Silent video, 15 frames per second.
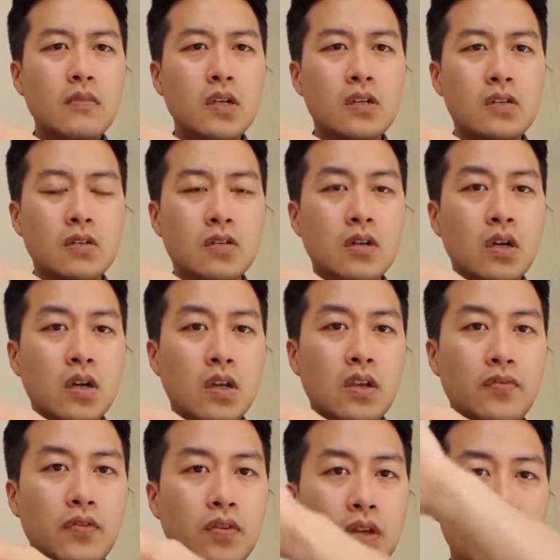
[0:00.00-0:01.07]
So
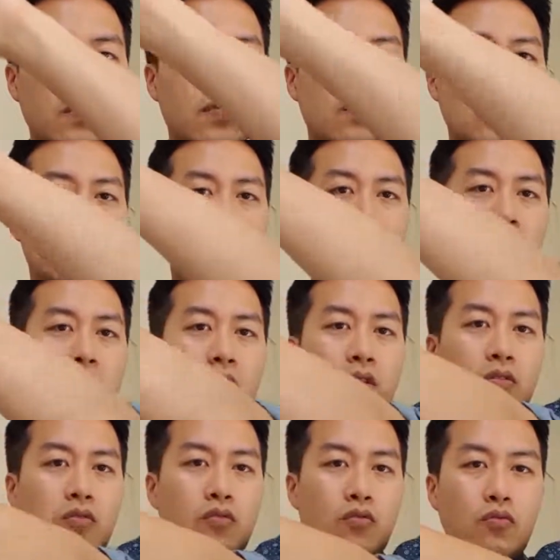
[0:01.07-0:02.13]
if you keep stretching
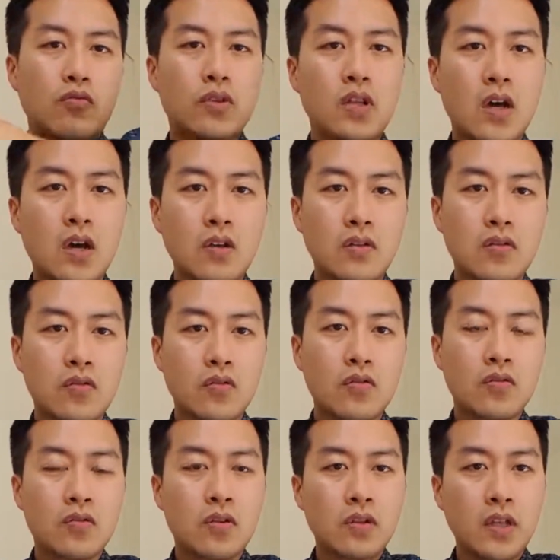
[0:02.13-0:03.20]
out without
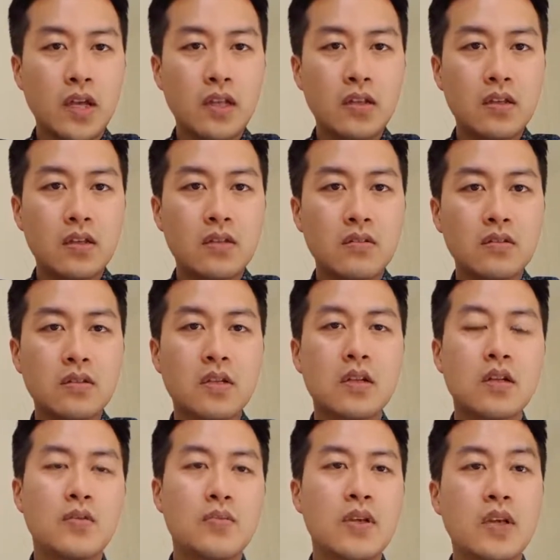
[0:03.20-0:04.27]
your tendon
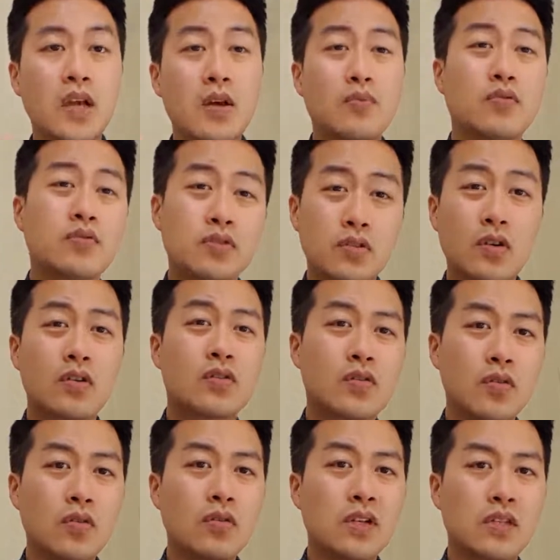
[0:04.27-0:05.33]
being able to
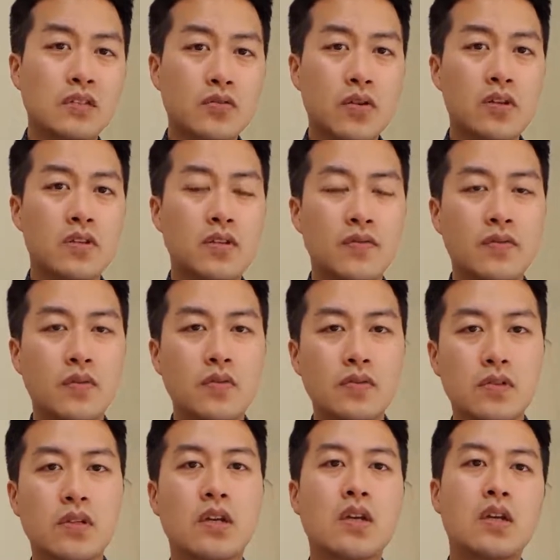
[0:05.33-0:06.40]
control that stretching
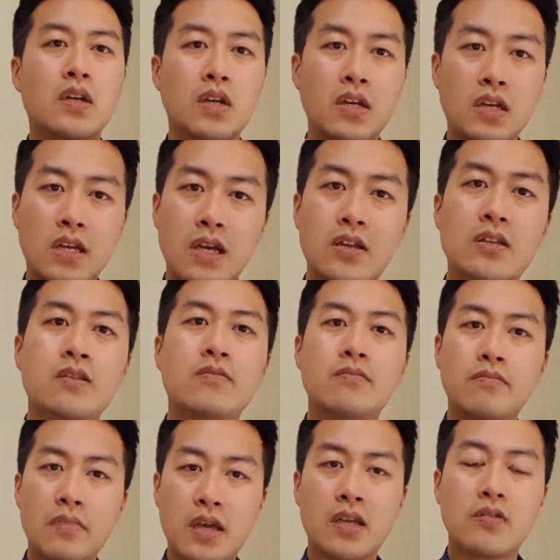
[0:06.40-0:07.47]
force, it can
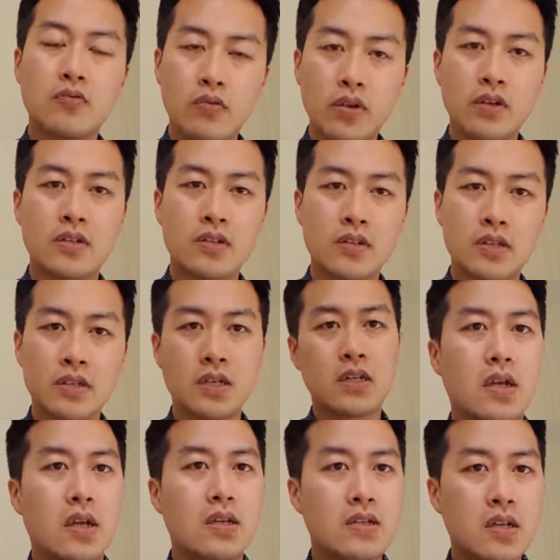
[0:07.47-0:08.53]
make it worse.
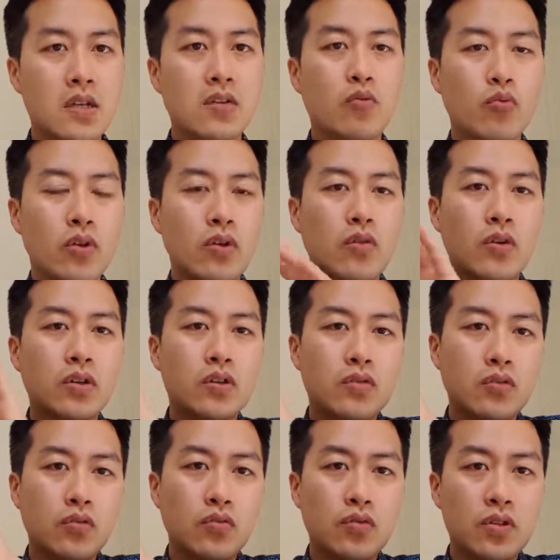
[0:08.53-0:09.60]
Instead, we're going to
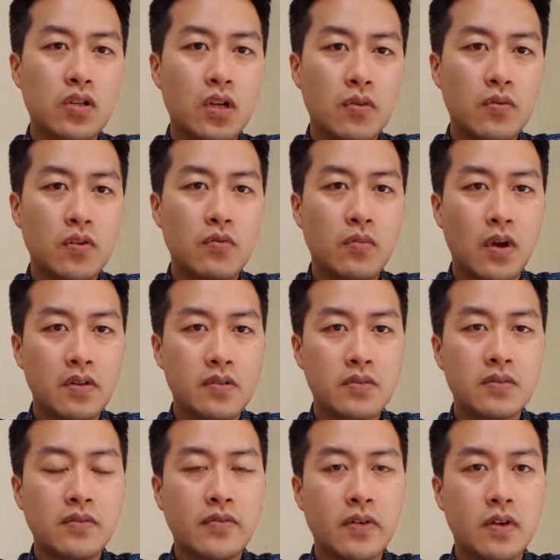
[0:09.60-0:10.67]
loosen up your
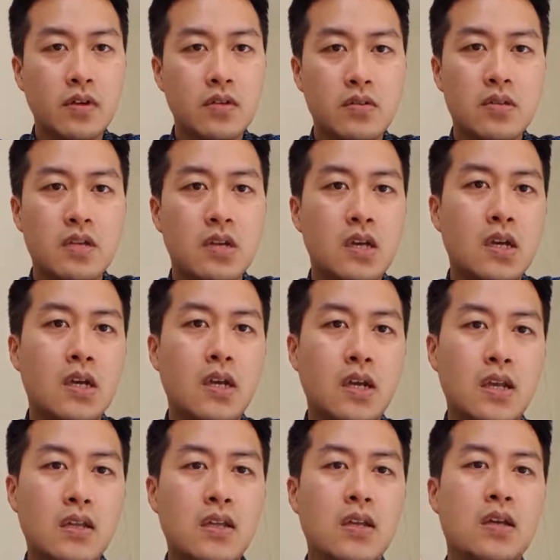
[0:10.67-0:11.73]
muscle first
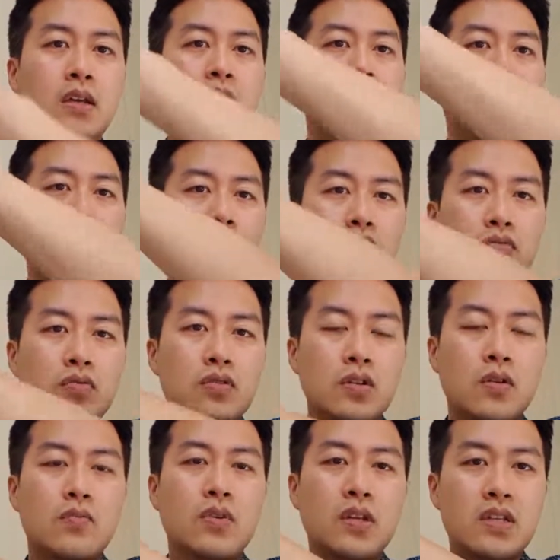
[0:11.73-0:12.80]
and then do
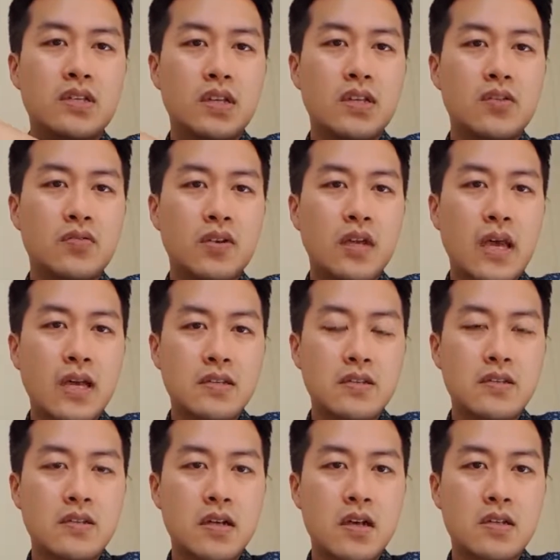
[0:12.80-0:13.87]
some eccentric
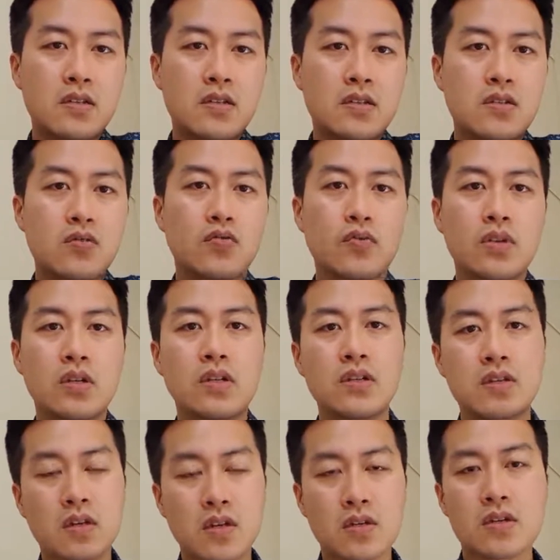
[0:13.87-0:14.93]
exercises we
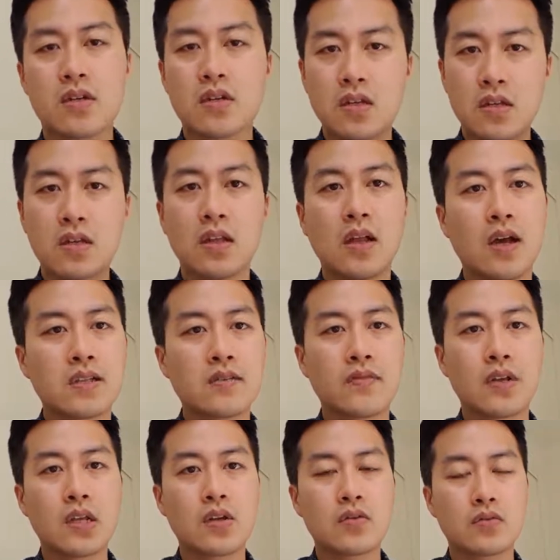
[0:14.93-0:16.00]
discussed in the last
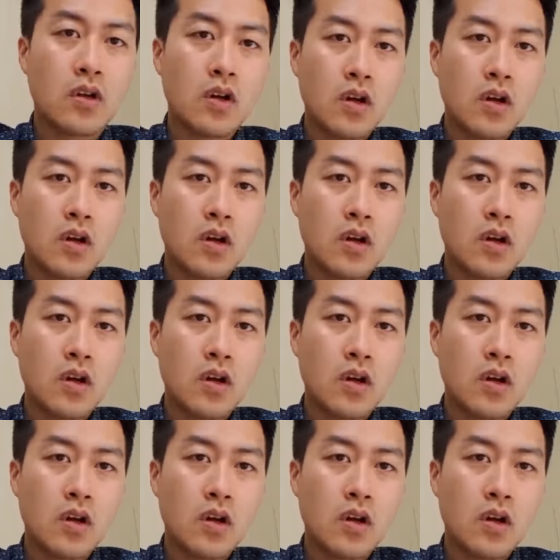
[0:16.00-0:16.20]
video.